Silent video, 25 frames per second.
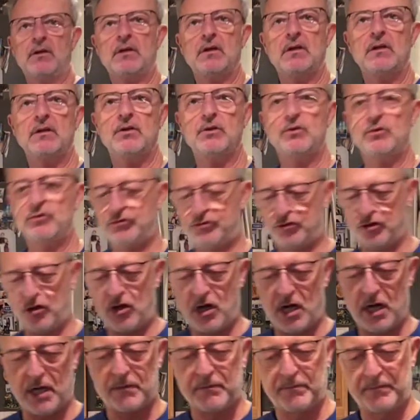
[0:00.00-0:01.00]
a little
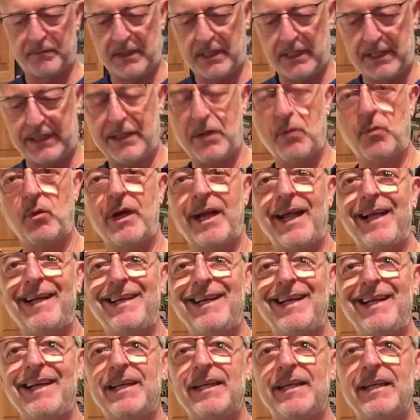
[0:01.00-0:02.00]
jar. Then when I
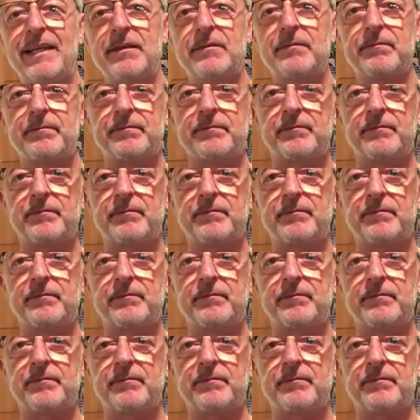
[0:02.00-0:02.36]
need it,